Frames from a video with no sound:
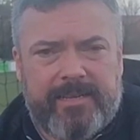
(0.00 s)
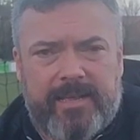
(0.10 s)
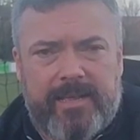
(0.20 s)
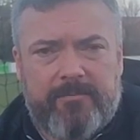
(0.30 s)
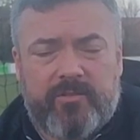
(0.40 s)

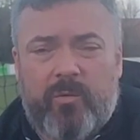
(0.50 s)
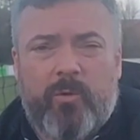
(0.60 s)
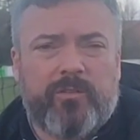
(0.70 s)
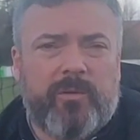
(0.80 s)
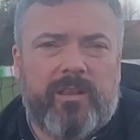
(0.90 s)
Tom
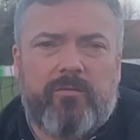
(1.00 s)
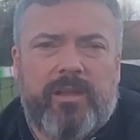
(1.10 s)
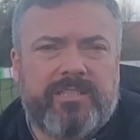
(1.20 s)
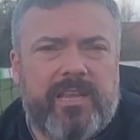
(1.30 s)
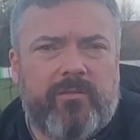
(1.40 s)
Watson made a
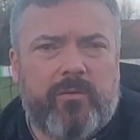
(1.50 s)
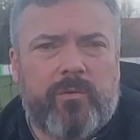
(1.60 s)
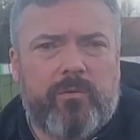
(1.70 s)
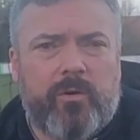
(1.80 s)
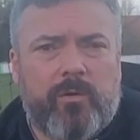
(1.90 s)
great save on a
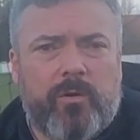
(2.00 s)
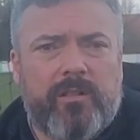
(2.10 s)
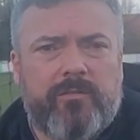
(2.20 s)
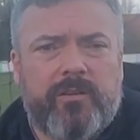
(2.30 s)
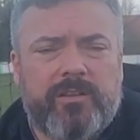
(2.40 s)
one-on-one
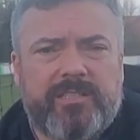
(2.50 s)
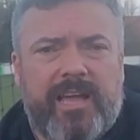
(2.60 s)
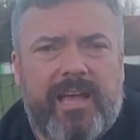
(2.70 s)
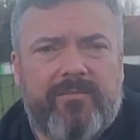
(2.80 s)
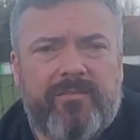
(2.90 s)
in the first
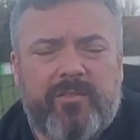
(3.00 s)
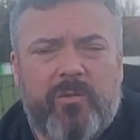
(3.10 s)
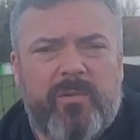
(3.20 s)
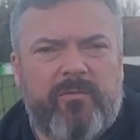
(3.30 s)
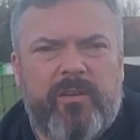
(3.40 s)
half. I
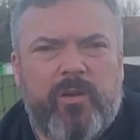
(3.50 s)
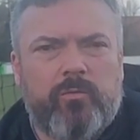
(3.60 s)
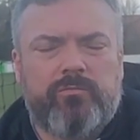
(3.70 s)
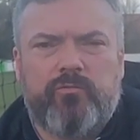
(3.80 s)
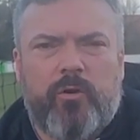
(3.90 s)
thought the
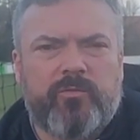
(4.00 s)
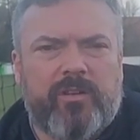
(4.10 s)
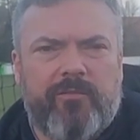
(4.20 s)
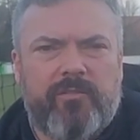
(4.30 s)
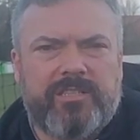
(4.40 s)
midfield dropped
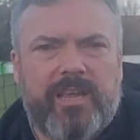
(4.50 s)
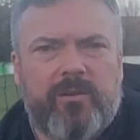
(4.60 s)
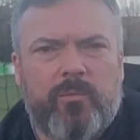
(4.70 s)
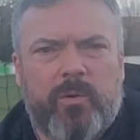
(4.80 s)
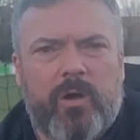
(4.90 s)
on every
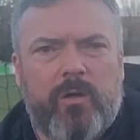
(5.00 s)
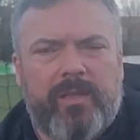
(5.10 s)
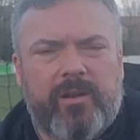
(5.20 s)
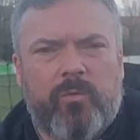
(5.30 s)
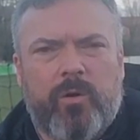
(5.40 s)
second ball. They
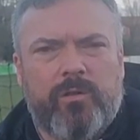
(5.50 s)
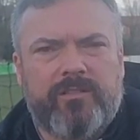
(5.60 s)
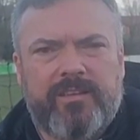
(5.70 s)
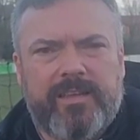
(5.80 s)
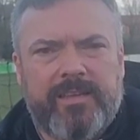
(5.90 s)
had
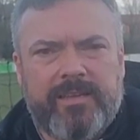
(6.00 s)
quality.